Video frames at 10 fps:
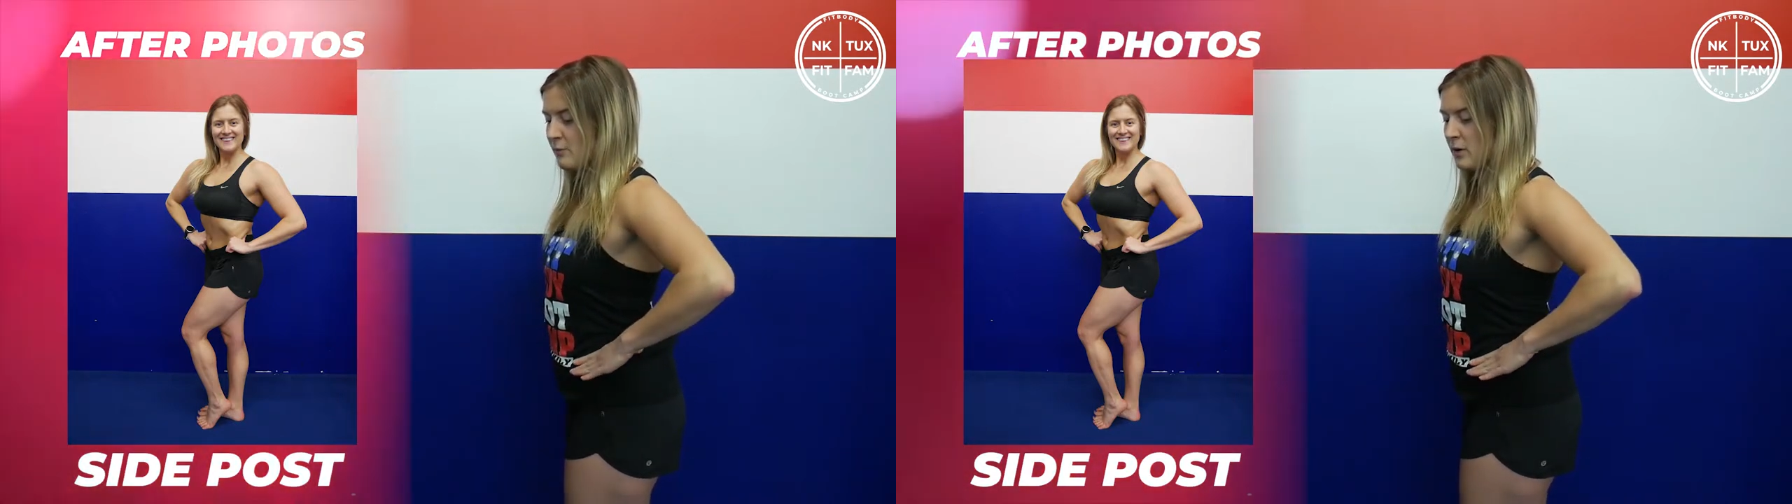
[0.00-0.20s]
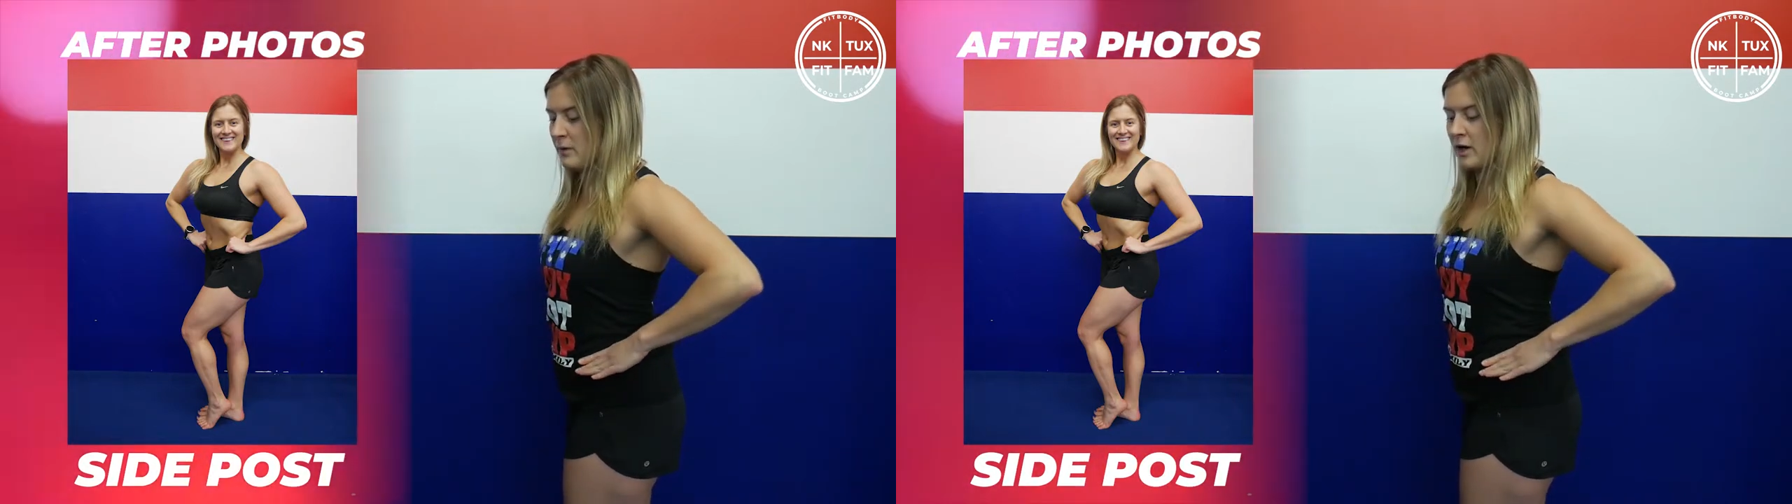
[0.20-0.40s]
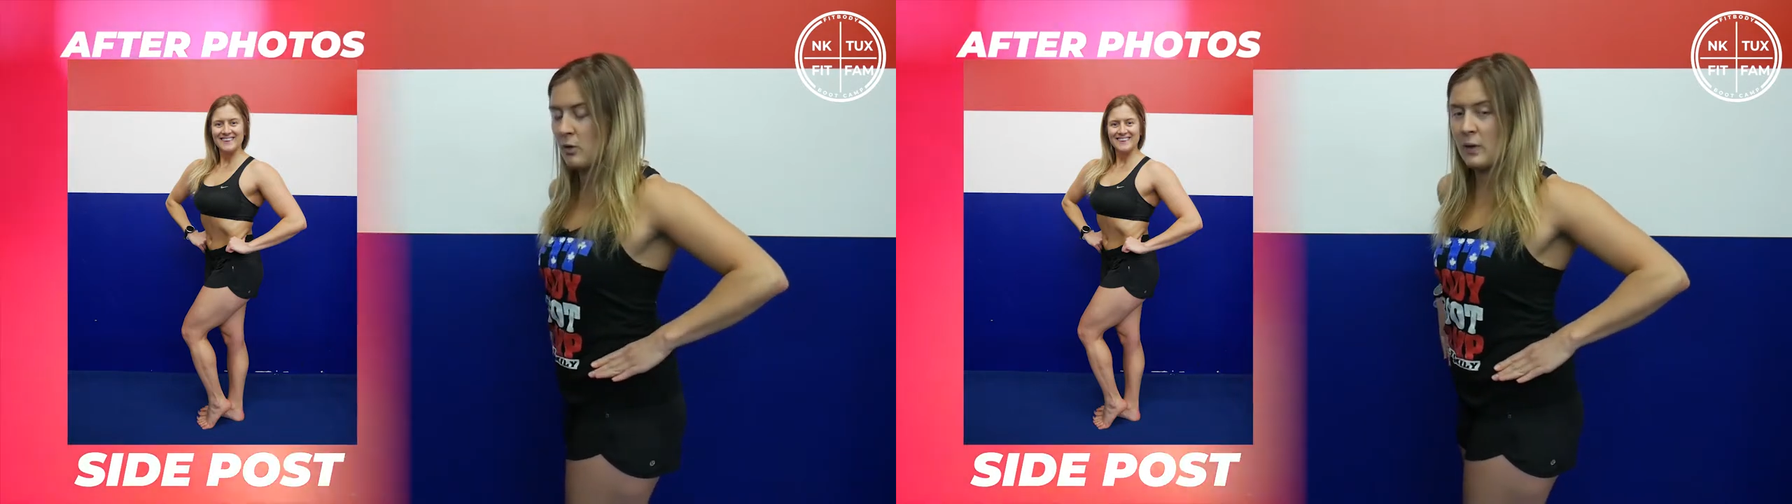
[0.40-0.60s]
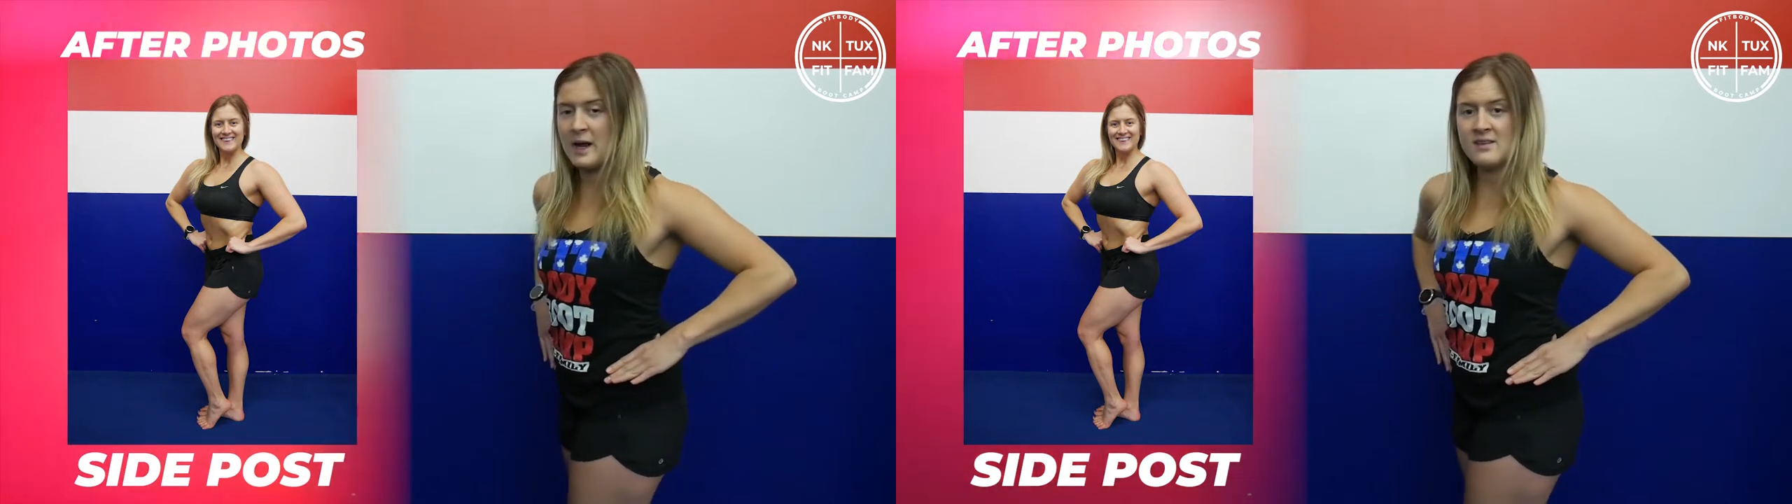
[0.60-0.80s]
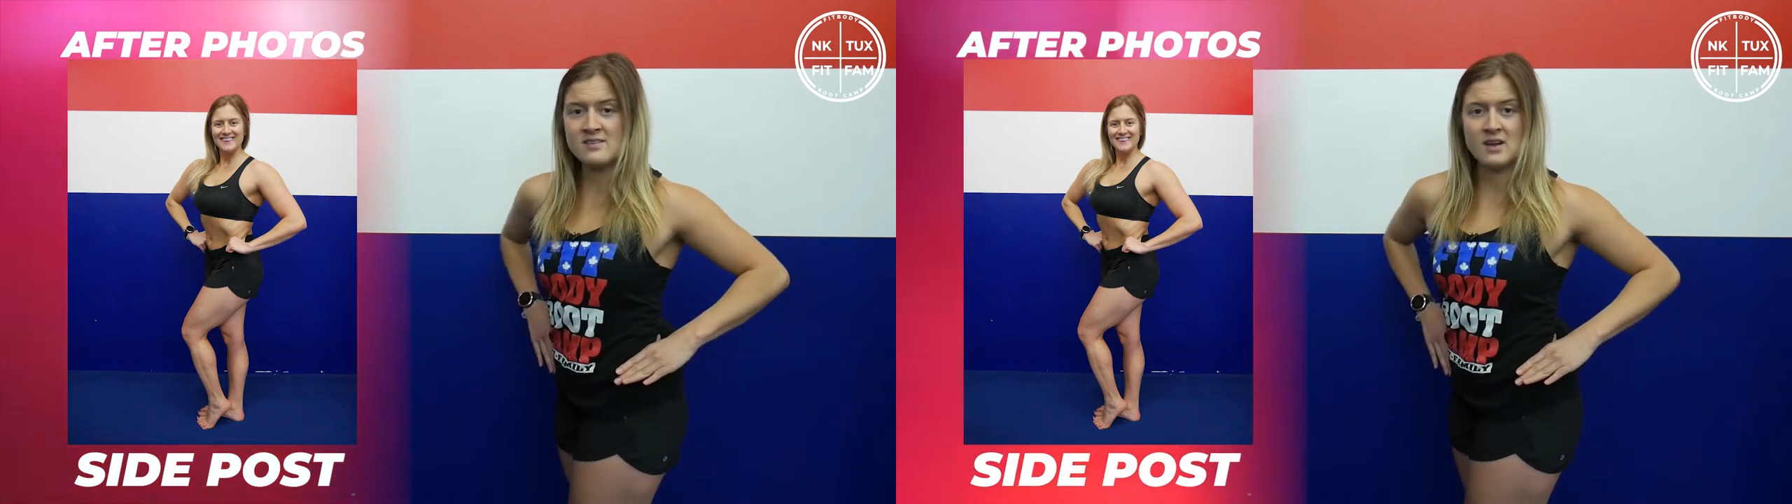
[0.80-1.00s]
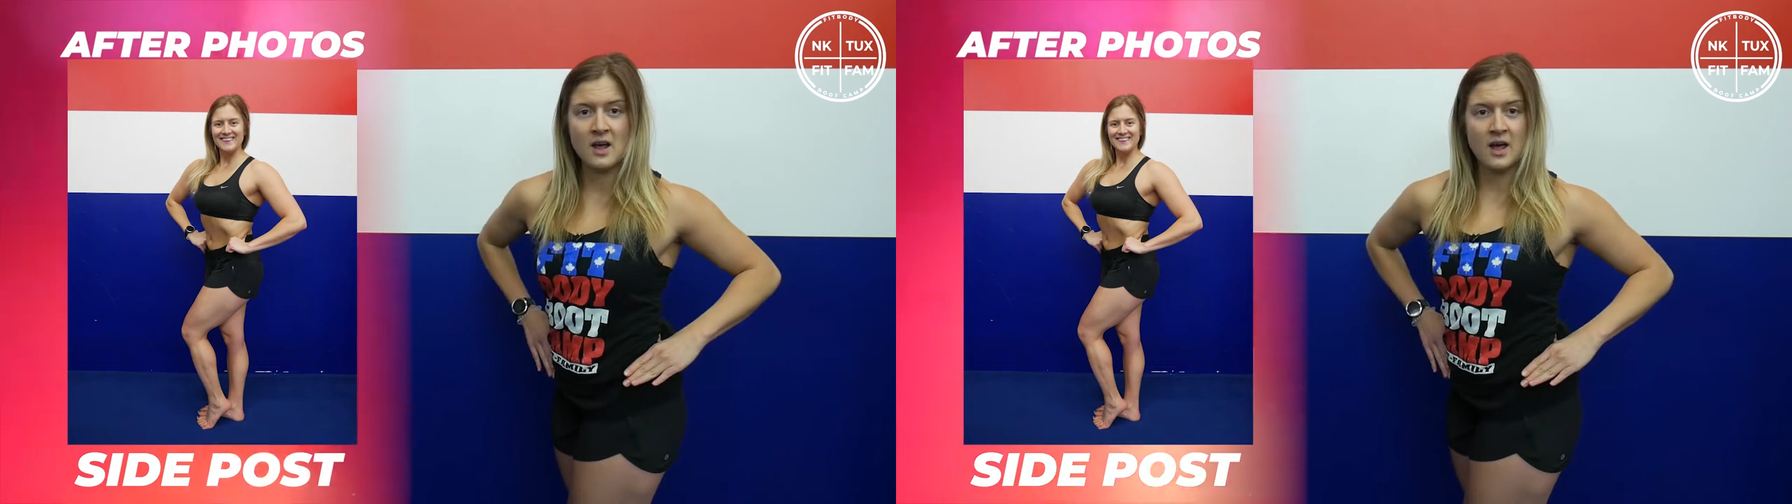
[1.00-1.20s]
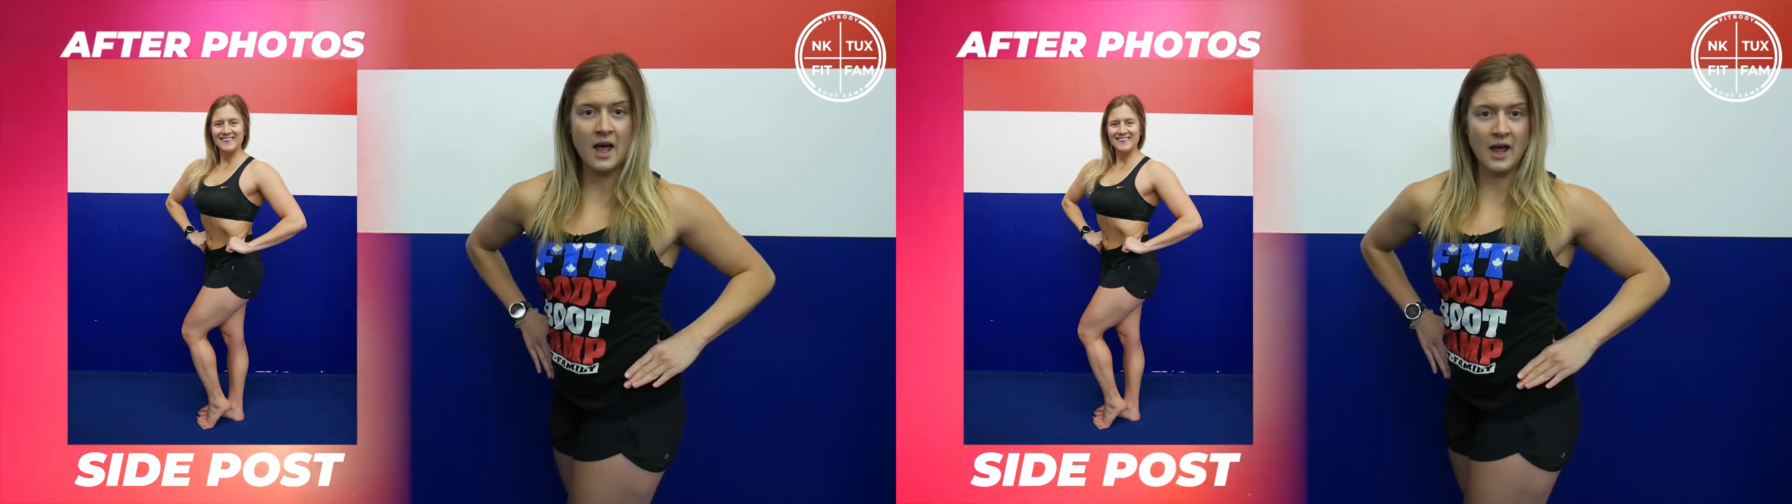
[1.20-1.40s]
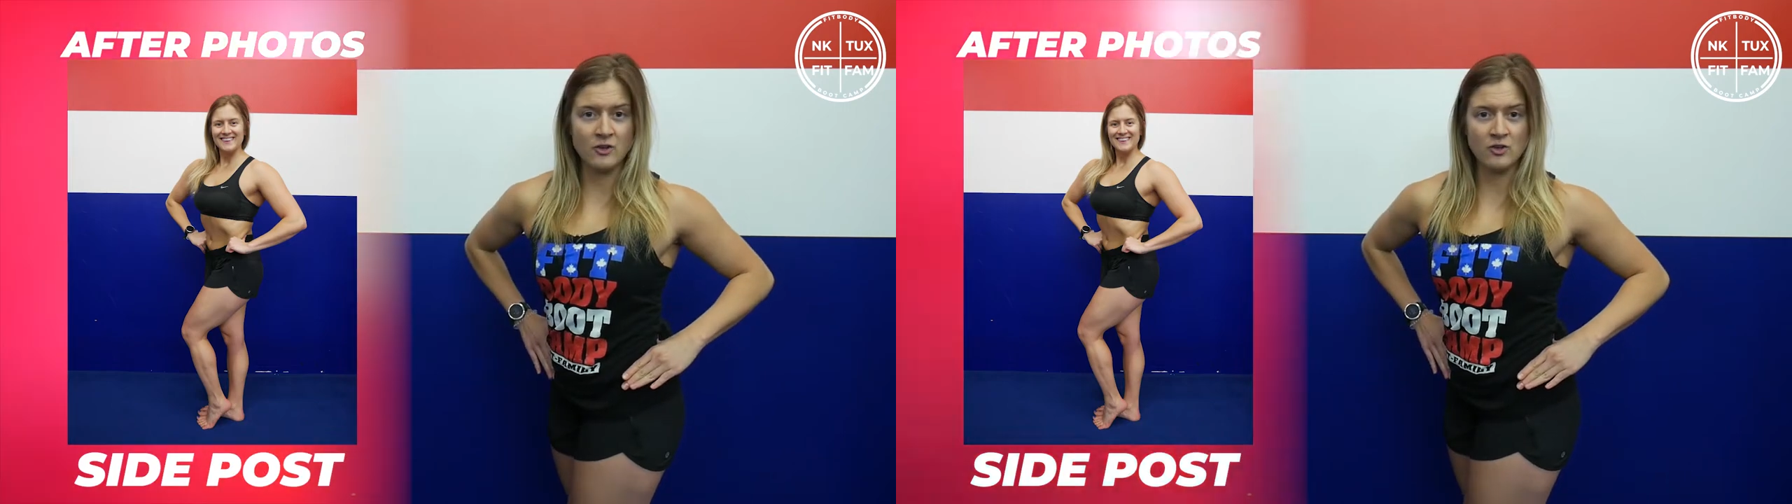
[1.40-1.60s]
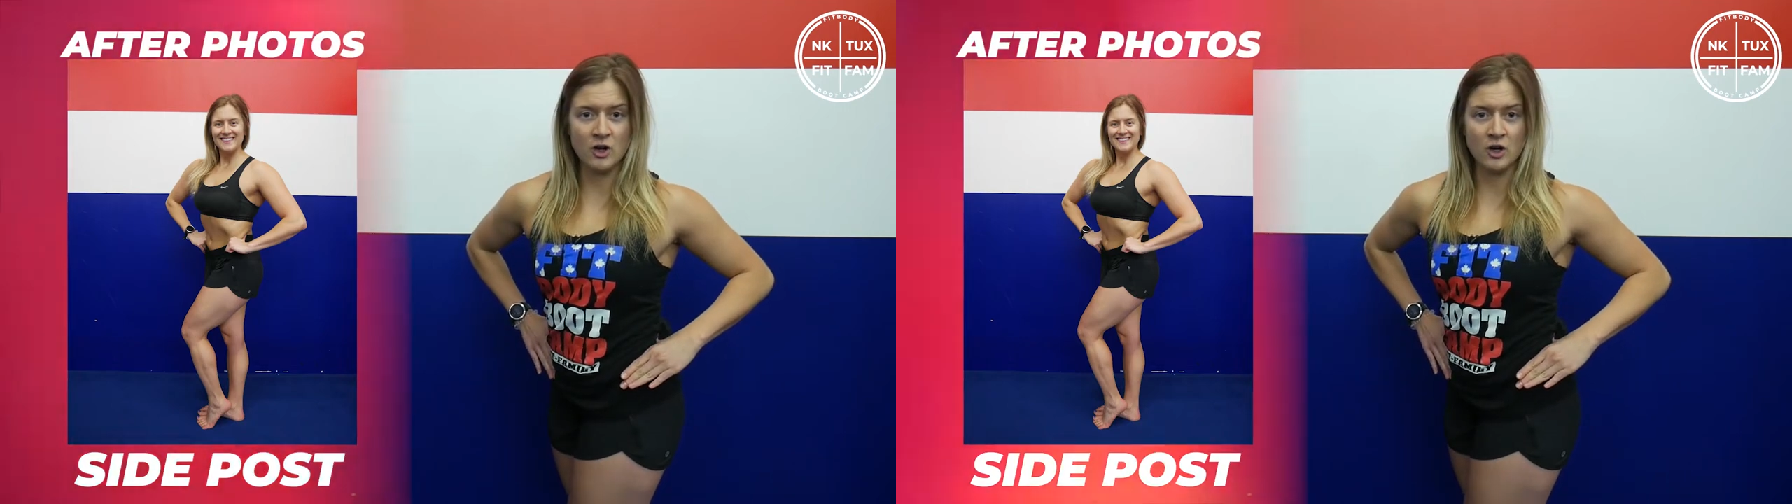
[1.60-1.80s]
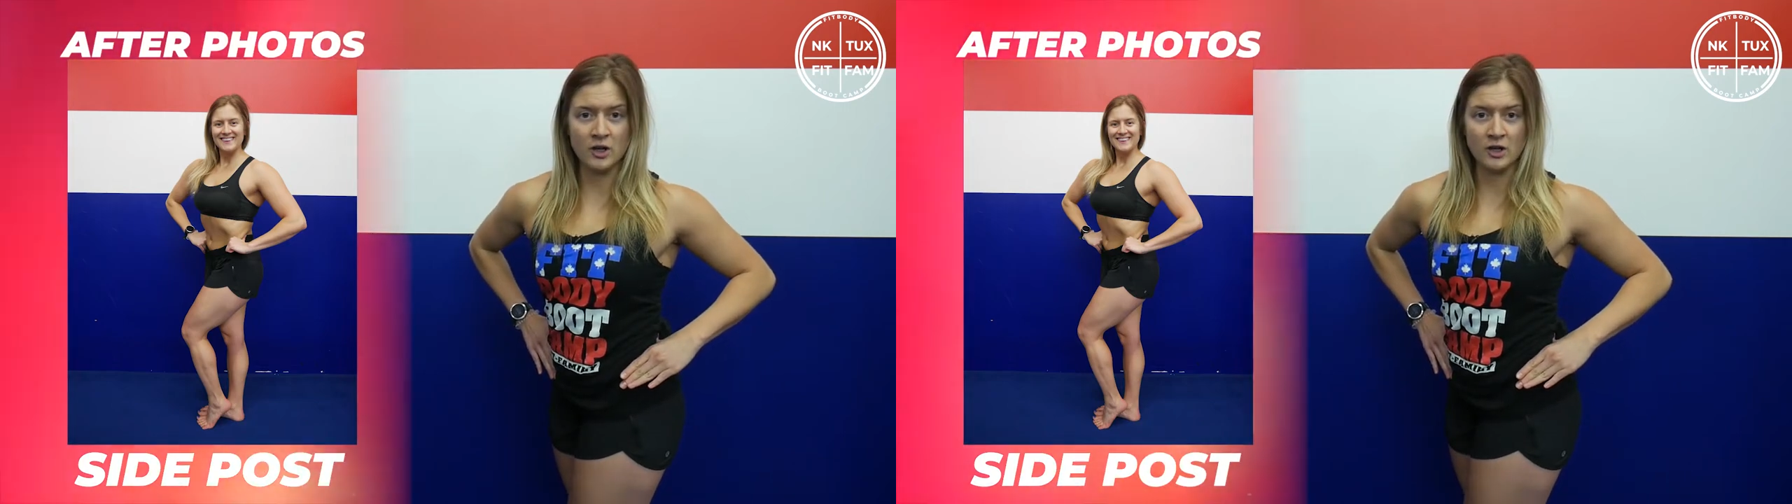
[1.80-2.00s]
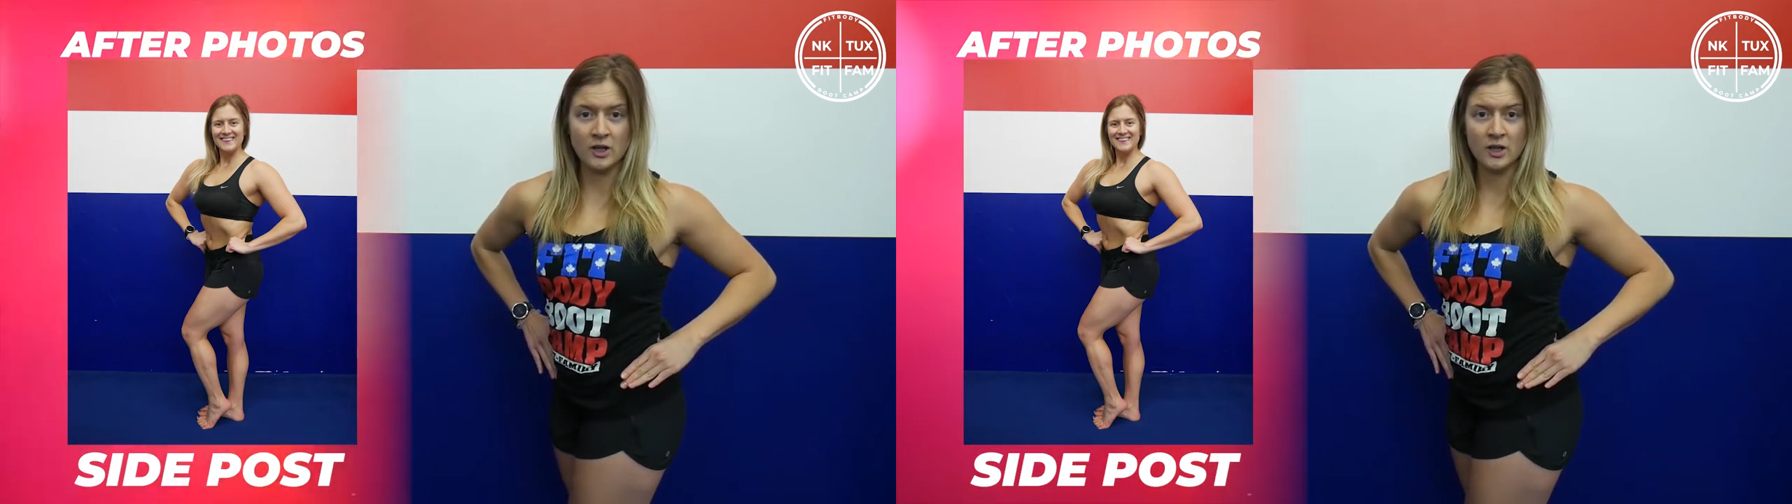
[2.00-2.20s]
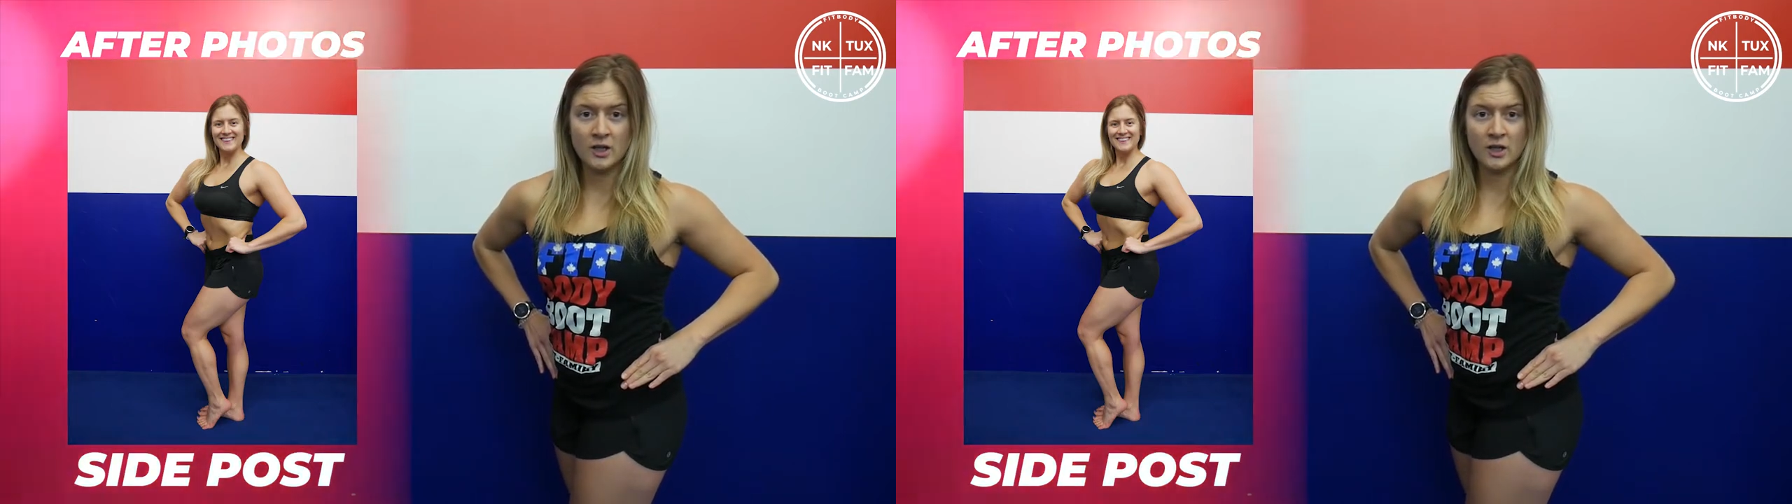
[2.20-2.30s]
put them on your waist, and turn.